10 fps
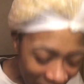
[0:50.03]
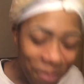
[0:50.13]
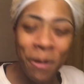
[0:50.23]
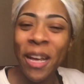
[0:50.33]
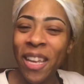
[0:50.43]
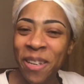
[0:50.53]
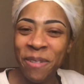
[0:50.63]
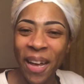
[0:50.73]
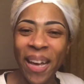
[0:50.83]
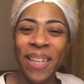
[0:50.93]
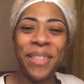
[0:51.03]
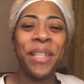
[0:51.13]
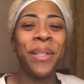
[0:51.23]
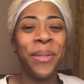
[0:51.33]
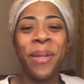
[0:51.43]
But anyway,
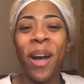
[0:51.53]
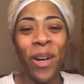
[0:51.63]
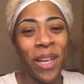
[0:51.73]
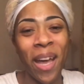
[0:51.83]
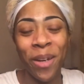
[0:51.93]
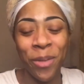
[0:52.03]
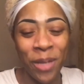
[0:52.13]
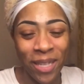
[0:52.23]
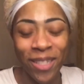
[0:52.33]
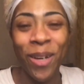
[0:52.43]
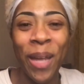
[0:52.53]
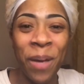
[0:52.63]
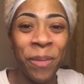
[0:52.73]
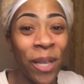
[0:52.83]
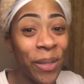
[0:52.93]
to do that, all you gotta do is go
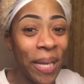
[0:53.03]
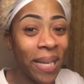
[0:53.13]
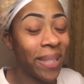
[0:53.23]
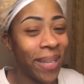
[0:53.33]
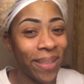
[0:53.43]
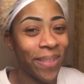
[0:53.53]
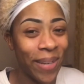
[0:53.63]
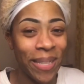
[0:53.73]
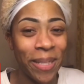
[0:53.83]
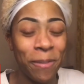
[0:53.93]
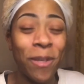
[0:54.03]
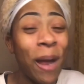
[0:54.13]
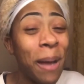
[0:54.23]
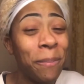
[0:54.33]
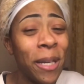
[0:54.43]
down below and click the red
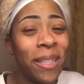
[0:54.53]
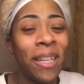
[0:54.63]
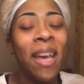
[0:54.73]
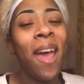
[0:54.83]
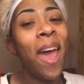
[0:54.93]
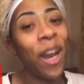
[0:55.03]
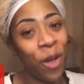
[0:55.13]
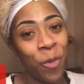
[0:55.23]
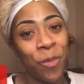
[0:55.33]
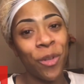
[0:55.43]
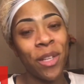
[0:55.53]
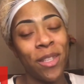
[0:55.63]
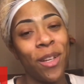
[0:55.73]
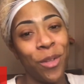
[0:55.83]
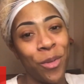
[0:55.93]
subscribe button, and I hope you'll
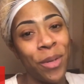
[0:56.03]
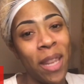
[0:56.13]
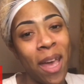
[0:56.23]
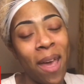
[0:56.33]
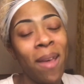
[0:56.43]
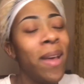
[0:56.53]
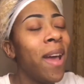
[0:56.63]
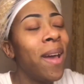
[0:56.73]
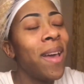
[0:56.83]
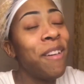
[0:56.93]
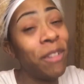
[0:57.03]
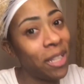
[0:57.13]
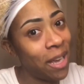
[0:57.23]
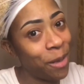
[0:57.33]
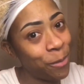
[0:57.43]
consider doing that. It
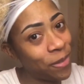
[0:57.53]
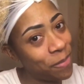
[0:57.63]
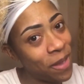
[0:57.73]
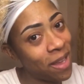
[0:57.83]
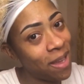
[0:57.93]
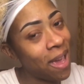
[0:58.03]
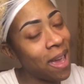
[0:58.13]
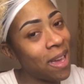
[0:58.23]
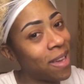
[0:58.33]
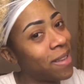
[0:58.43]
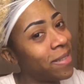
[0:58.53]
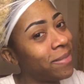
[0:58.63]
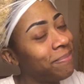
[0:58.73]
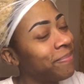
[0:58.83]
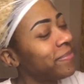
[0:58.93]
really helps me,
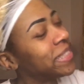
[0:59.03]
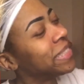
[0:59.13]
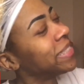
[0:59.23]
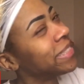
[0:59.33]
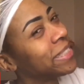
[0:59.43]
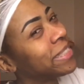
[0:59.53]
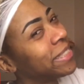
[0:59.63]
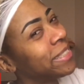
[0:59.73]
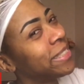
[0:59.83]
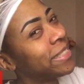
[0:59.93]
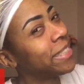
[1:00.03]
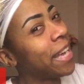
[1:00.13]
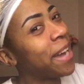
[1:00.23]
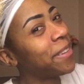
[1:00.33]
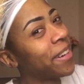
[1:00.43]
and
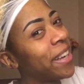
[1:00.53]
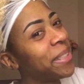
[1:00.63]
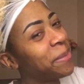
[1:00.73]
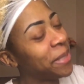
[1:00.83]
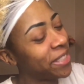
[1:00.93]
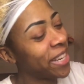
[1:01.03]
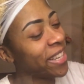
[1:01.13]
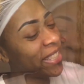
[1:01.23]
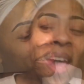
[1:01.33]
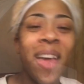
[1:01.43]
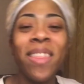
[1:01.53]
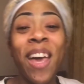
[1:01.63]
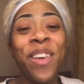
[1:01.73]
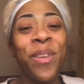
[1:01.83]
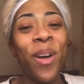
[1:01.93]
I would greatly appreciate it. And
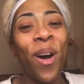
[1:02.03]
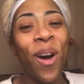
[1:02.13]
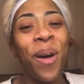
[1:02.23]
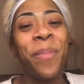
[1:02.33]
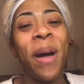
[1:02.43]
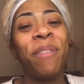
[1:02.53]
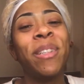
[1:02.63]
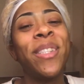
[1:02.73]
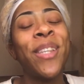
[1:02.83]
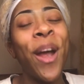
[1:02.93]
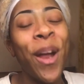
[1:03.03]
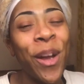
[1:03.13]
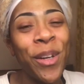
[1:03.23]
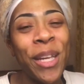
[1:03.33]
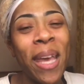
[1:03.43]
thank you to all my
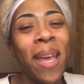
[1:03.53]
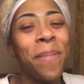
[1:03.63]
returning